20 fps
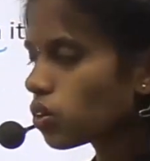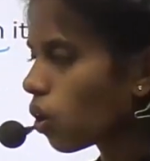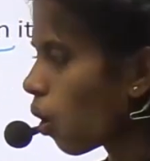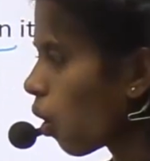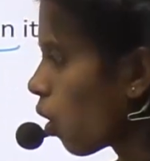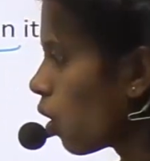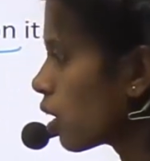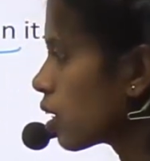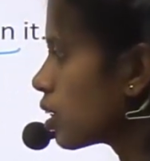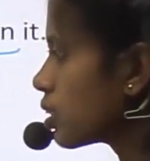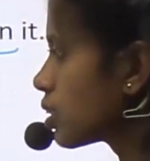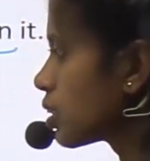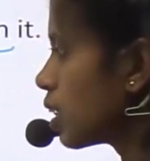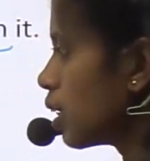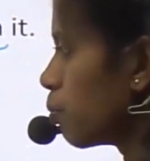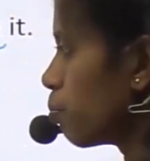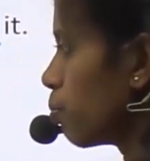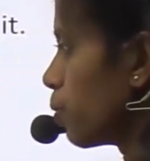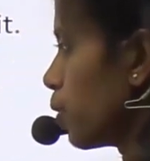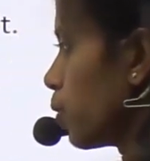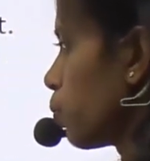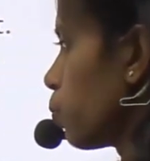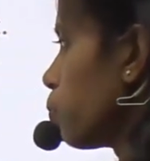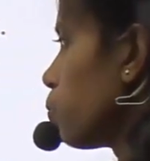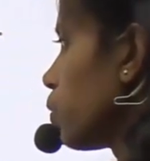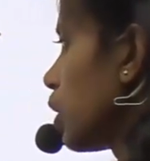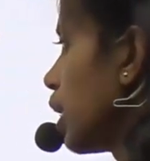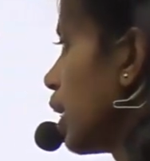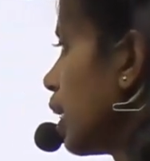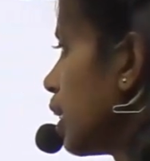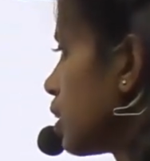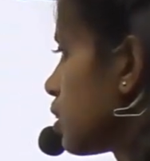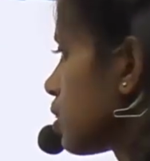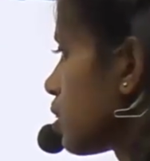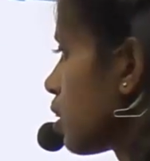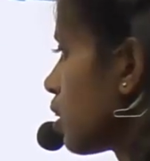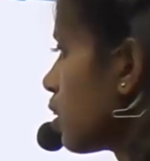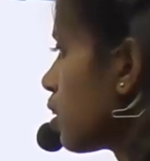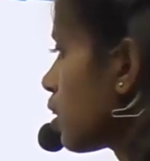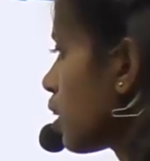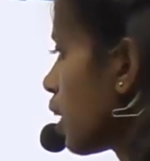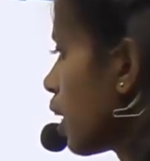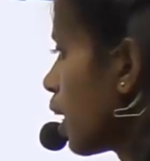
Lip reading: or a CPU is the